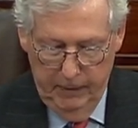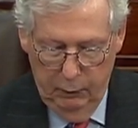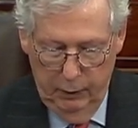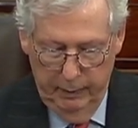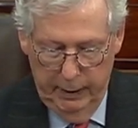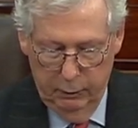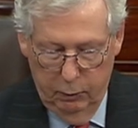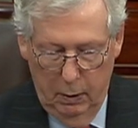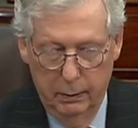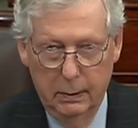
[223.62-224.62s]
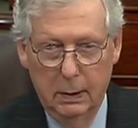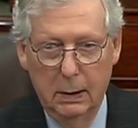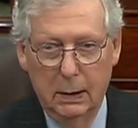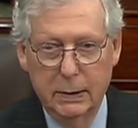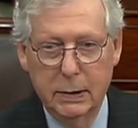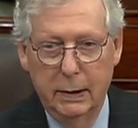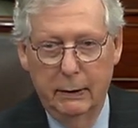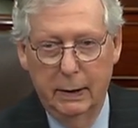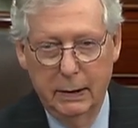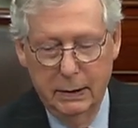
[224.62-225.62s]
would have been, quote, listen to
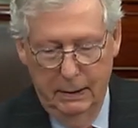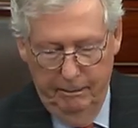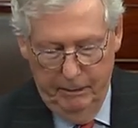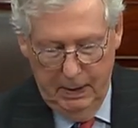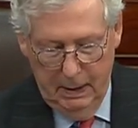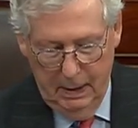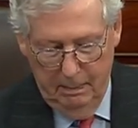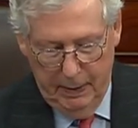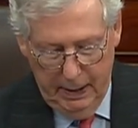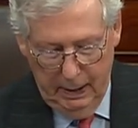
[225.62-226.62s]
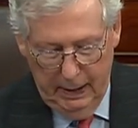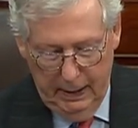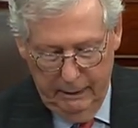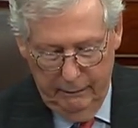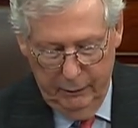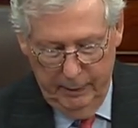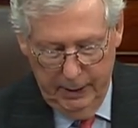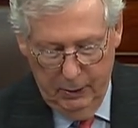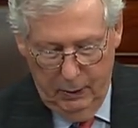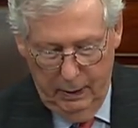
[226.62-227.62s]
this, a bailout for
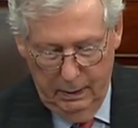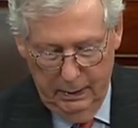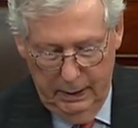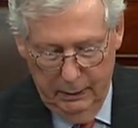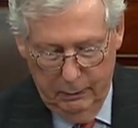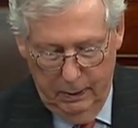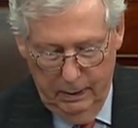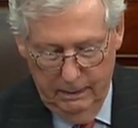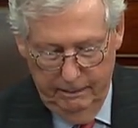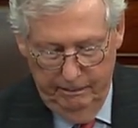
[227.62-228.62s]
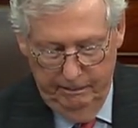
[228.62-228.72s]
big oil, end quote.